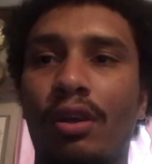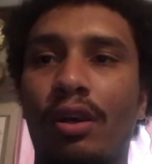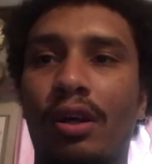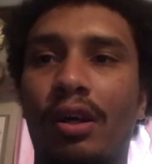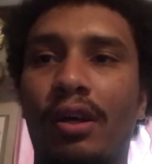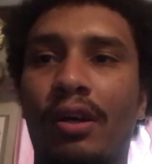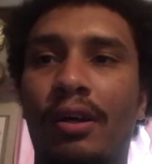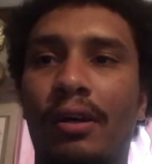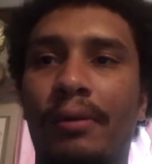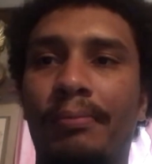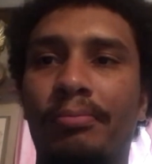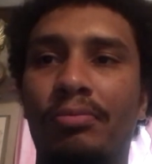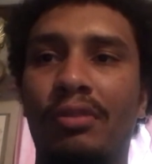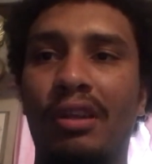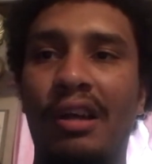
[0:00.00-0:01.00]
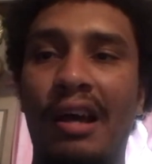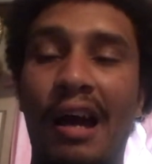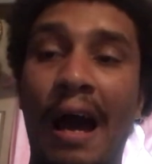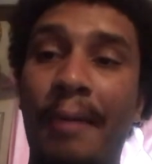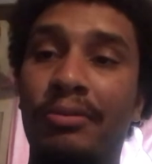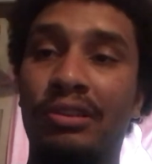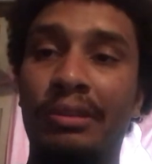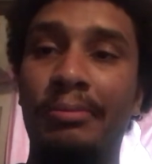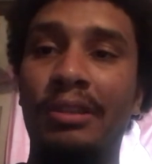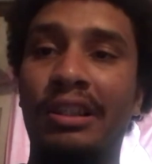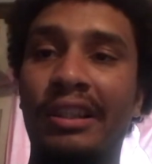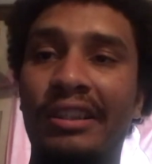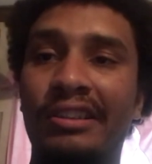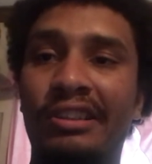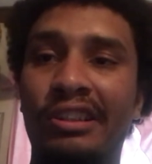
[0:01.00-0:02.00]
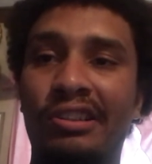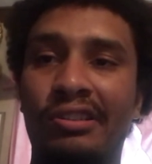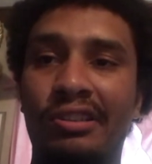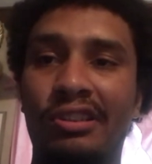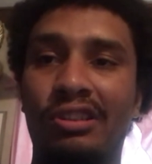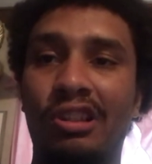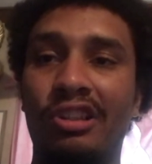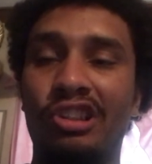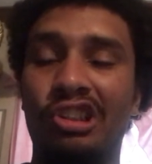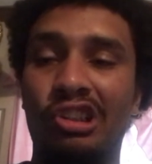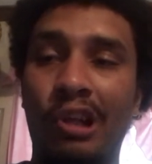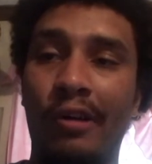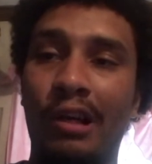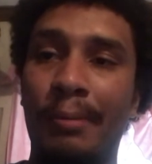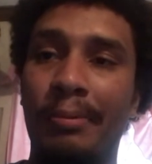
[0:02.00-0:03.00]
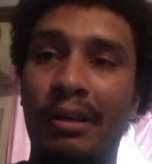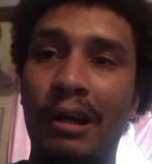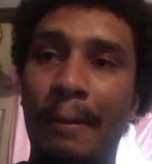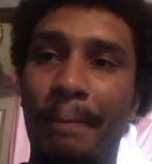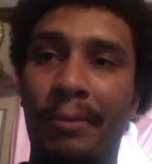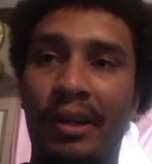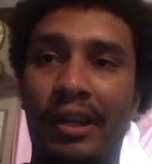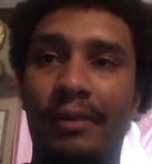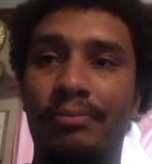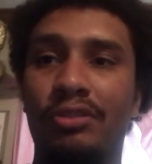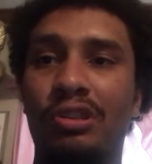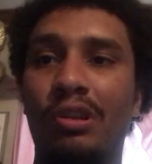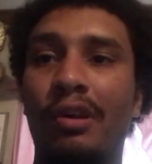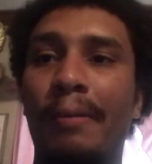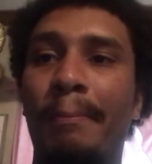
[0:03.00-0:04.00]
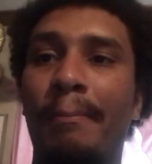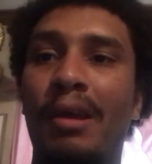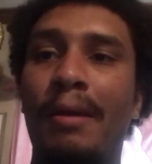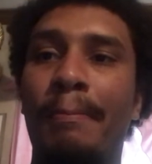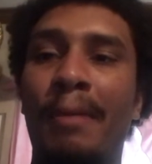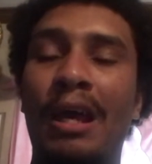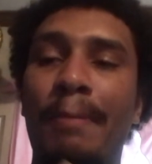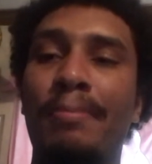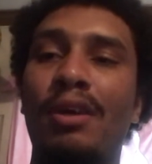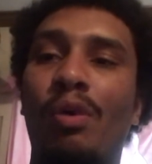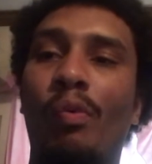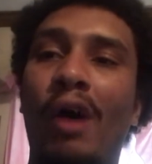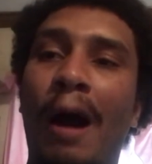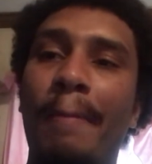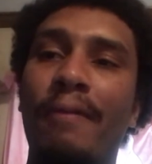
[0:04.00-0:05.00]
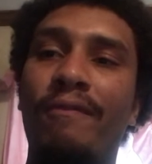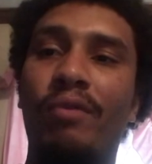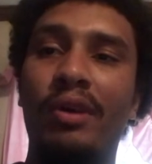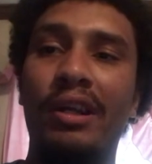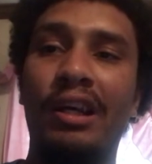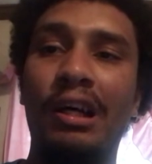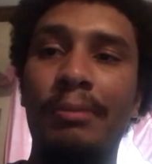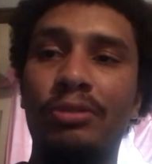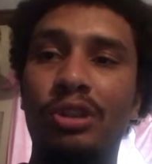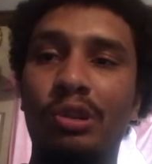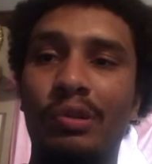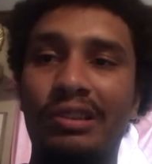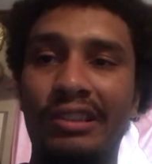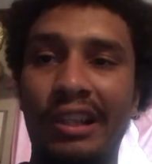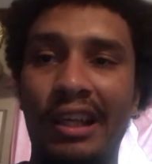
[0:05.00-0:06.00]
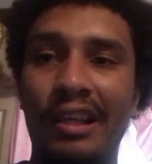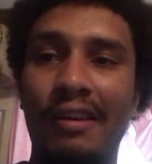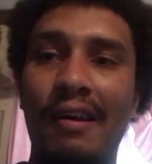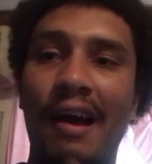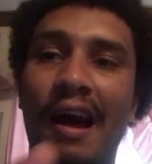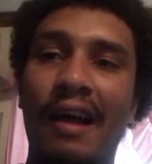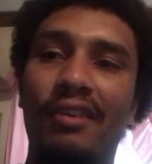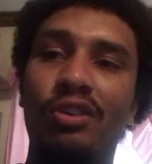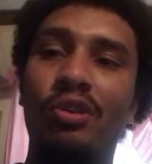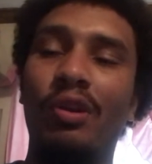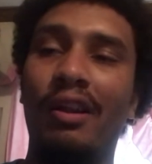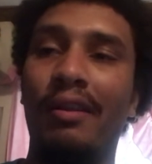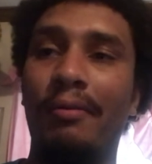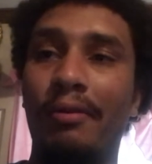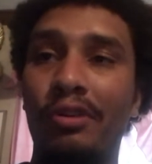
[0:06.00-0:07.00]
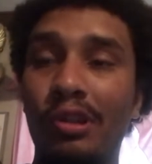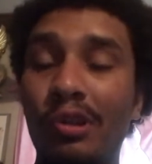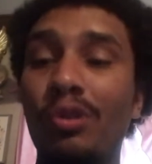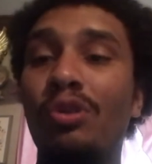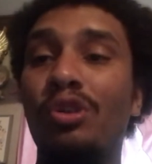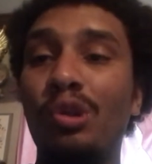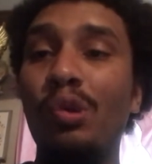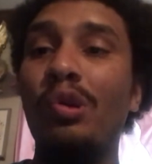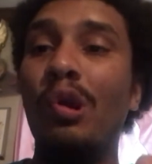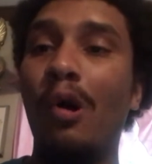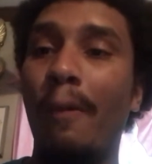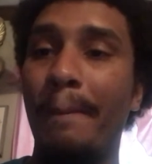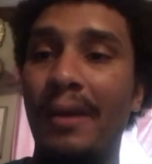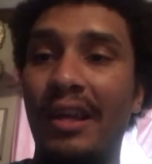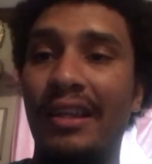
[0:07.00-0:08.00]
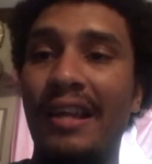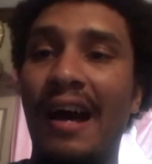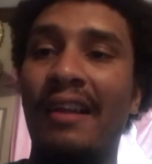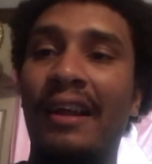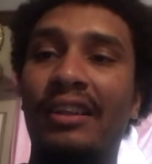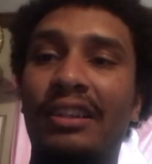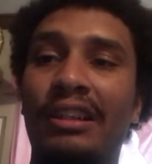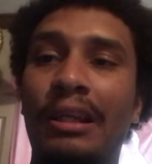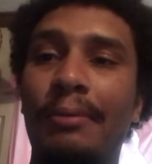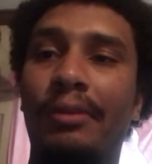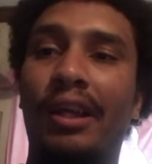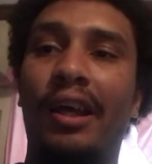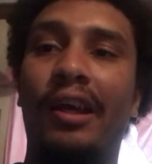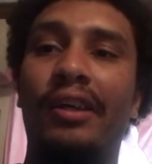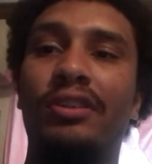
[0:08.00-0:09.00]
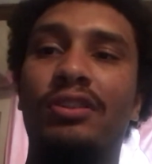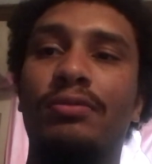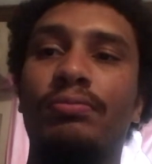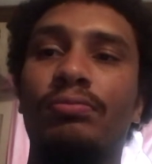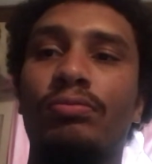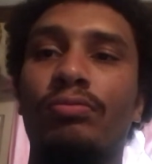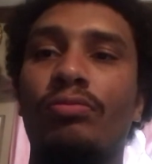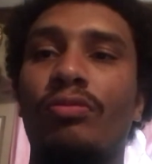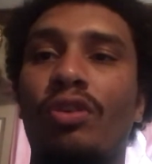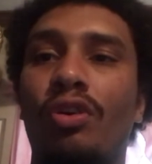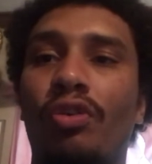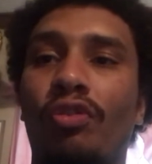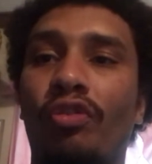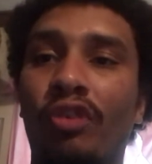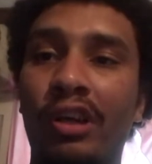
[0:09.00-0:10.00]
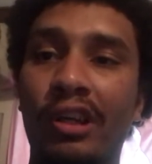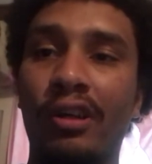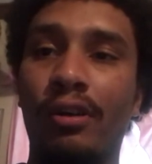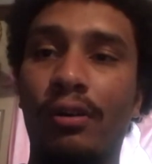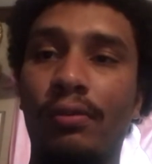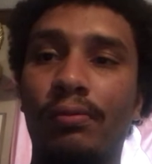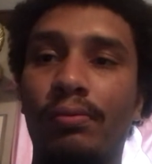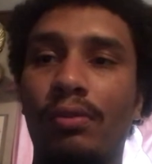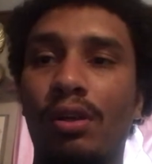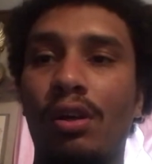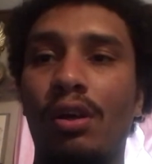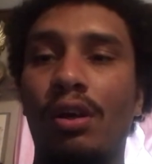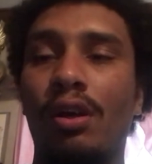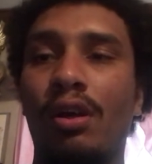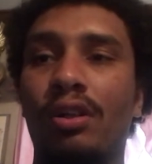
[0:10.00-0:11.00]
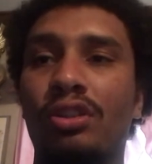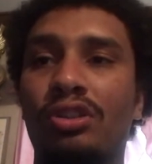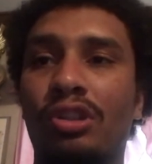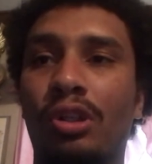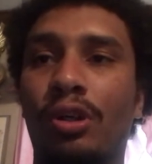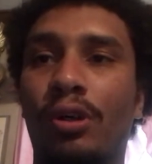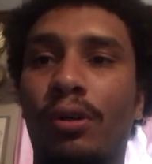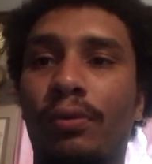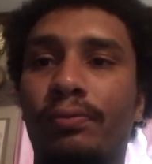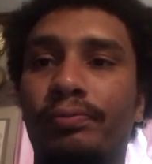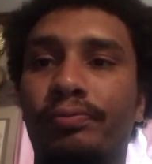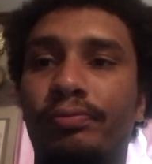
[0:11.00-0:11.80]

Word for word: um, obviously because this is a startup company so it, it may be a while before they come to your city I, you know you, you know me that i like to keep things real so